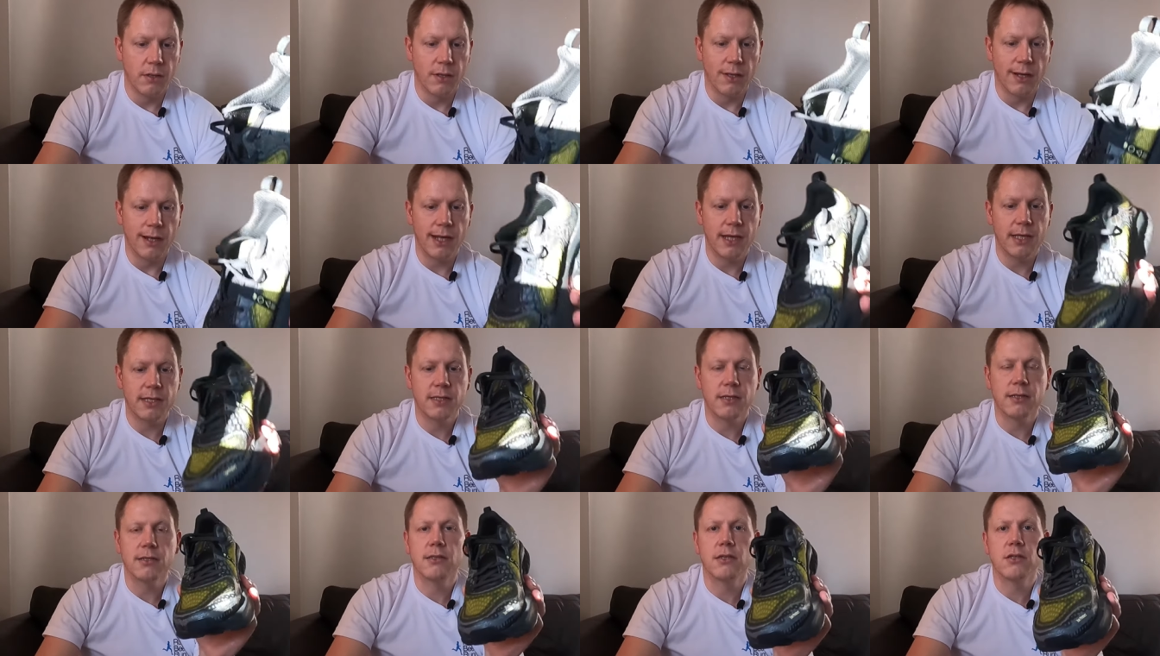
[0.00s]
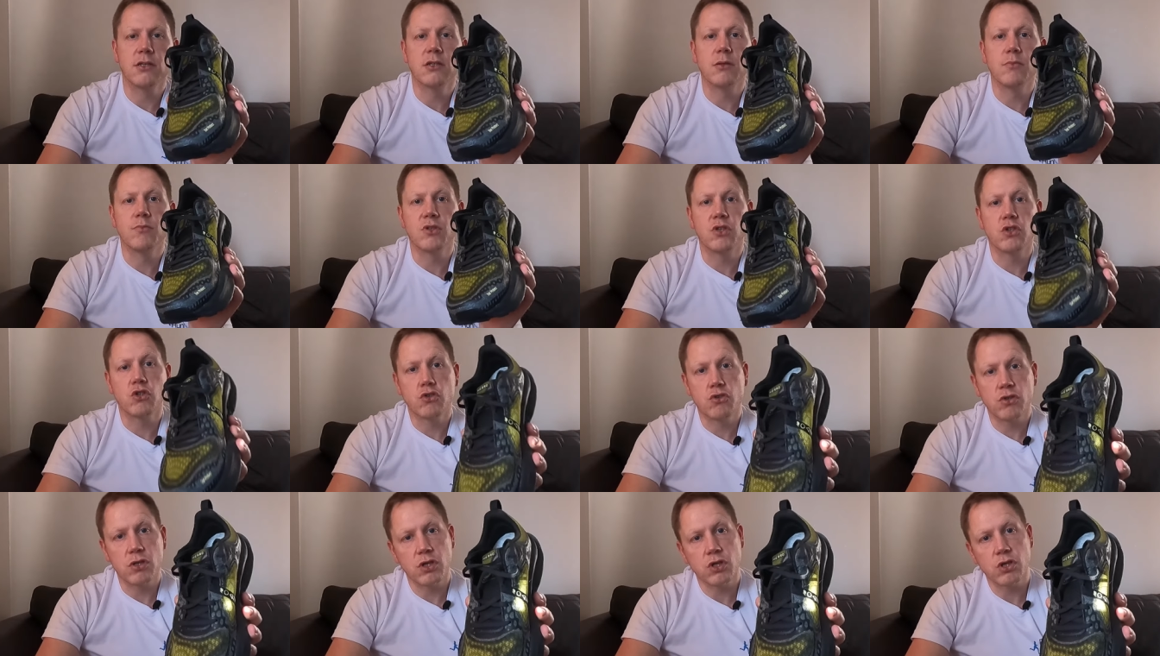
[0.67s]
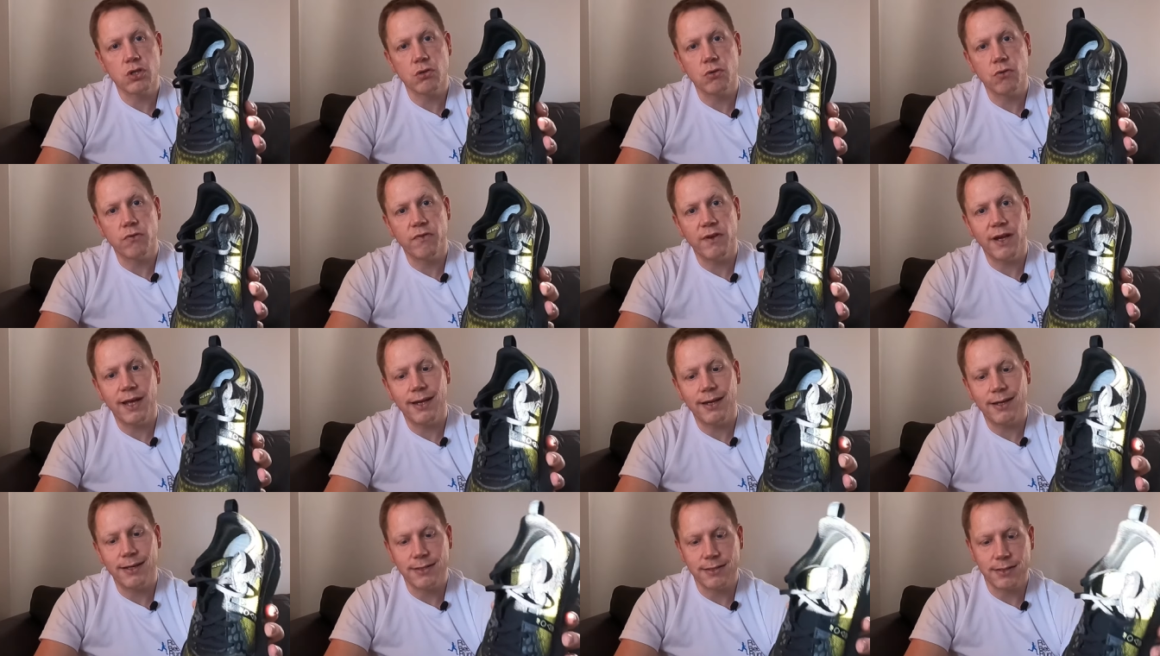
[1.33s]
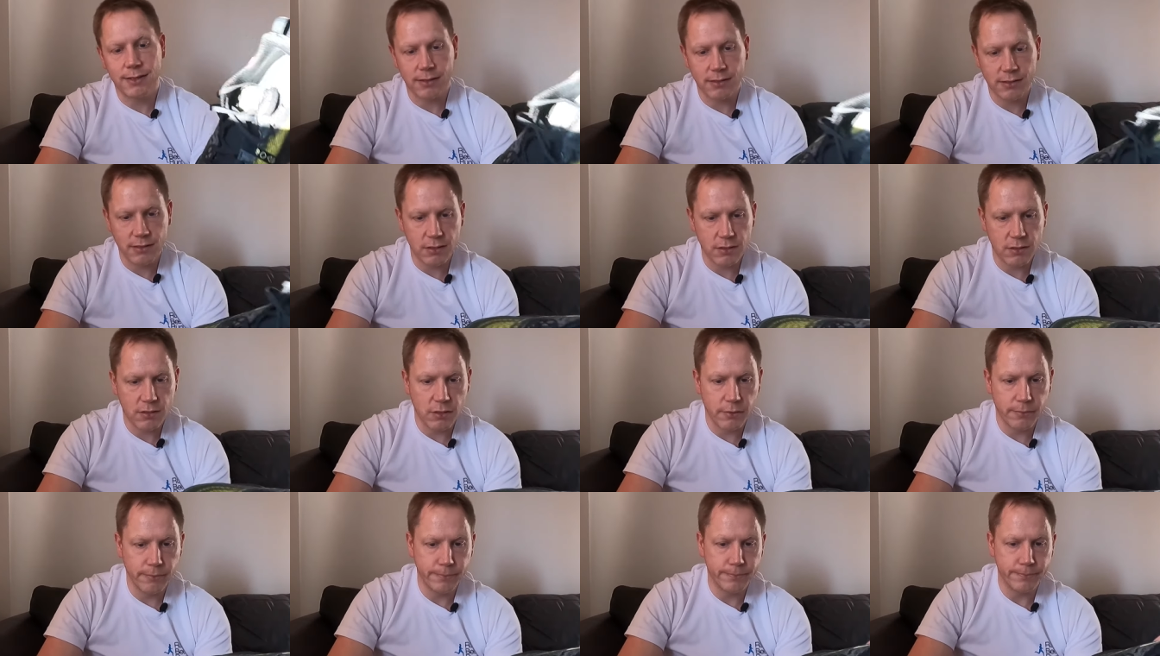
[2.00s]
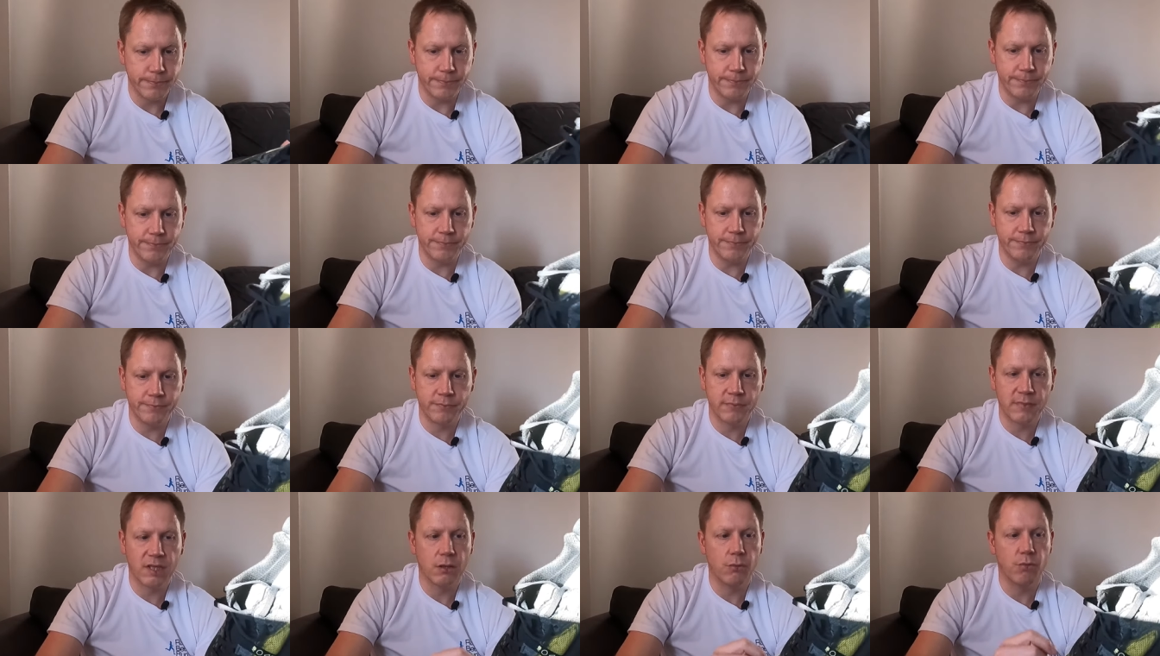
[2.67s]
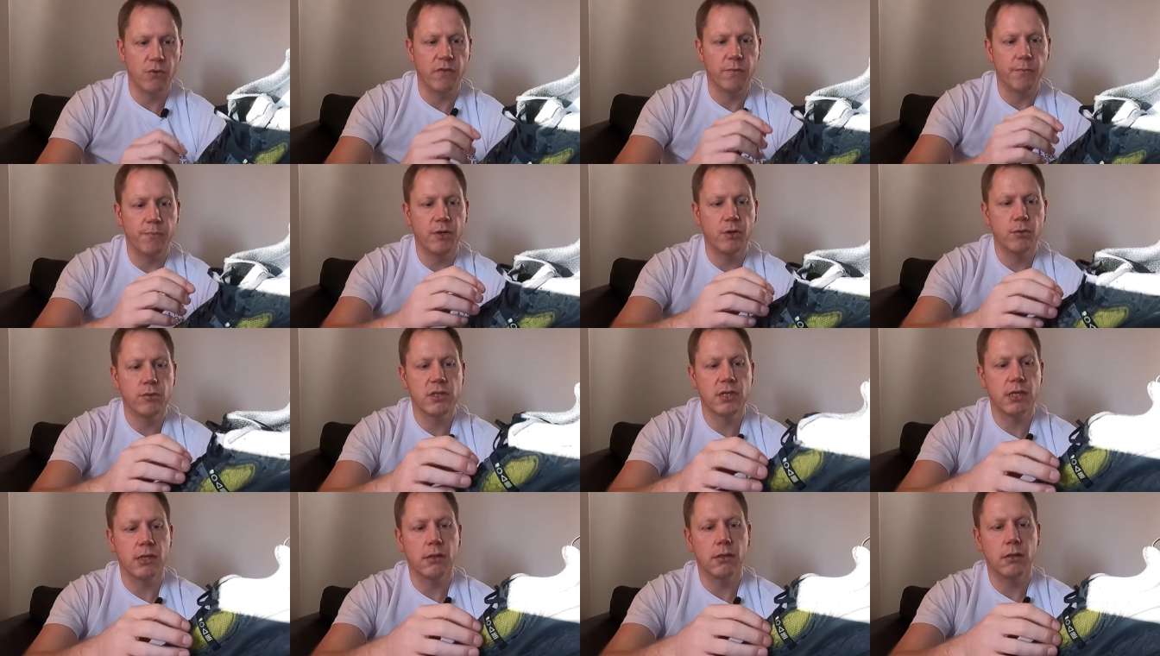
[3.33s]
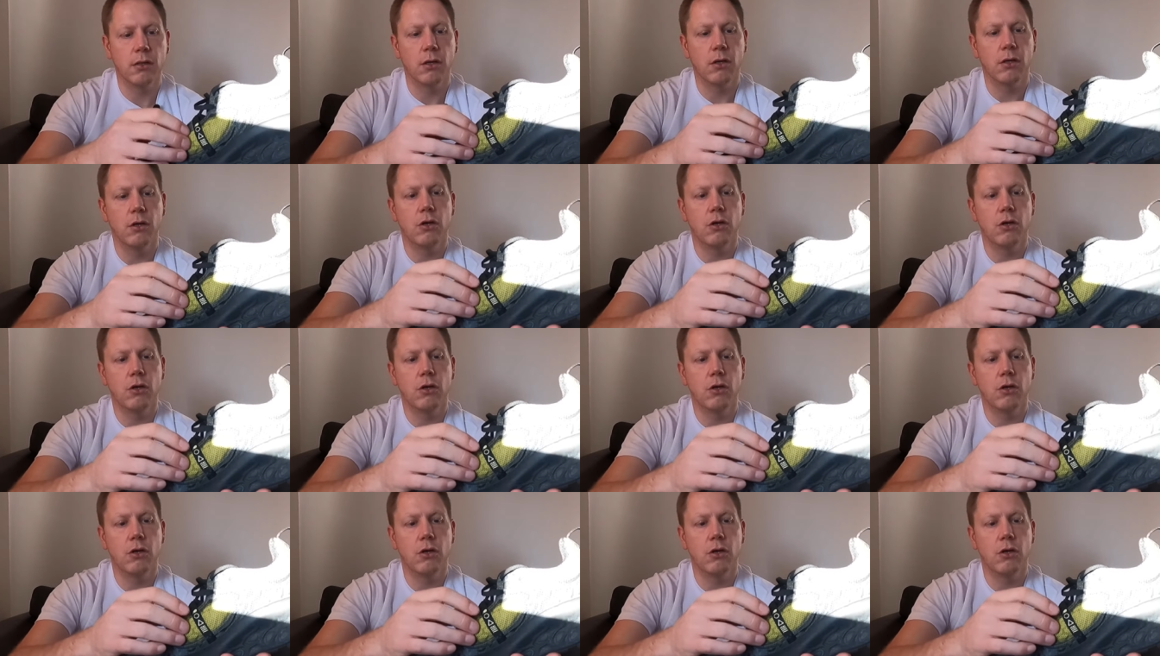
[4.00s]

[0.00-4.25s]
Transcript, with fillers: The lacing system is a traditional flat lacing system with built-in